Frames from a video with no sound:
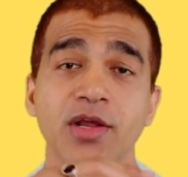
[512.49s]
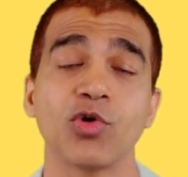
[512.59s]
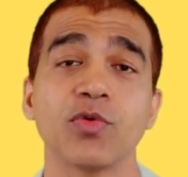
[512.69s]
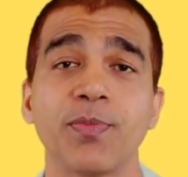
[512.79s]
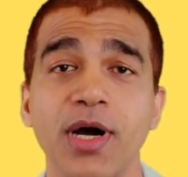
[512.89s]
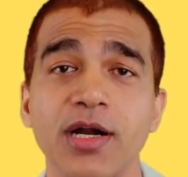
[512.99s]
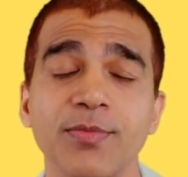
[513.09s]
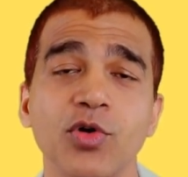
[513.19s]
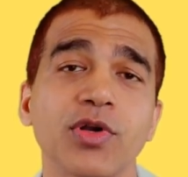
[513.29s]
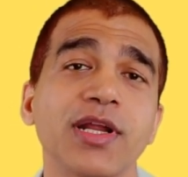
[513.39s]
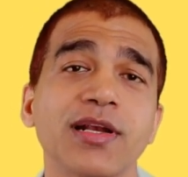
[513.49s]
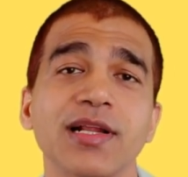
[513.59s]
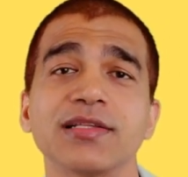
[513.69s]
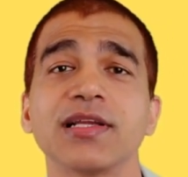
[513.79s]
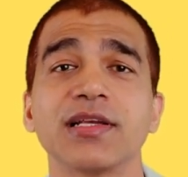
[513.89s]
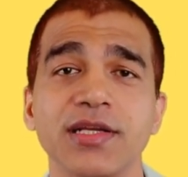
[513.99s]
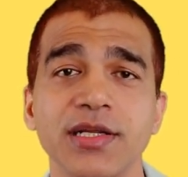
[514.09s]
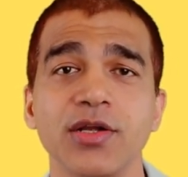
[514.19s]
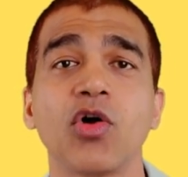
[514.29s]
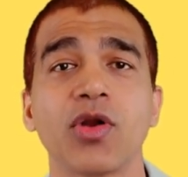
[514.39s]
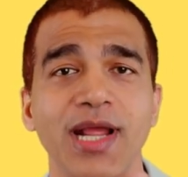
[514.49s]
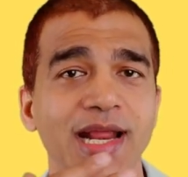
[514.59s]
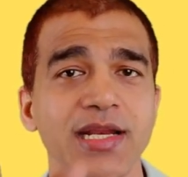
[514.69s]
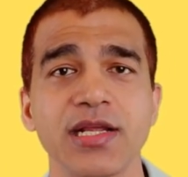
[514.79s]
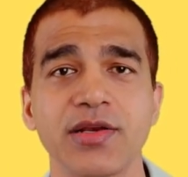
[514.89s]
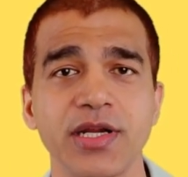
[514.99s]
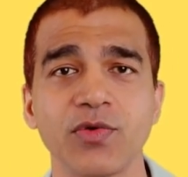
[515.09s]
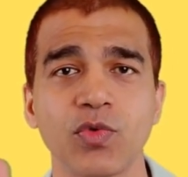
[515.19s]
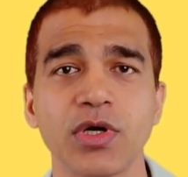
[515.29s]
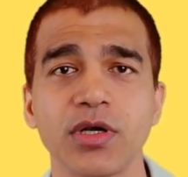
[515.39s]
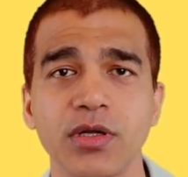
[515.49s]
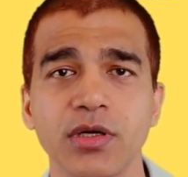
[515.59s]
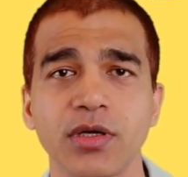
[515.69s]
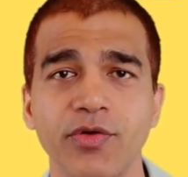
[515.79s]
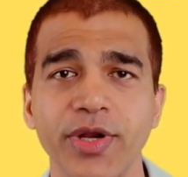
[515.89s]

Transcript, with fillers: Good part about in cleansing tea or any green world uh,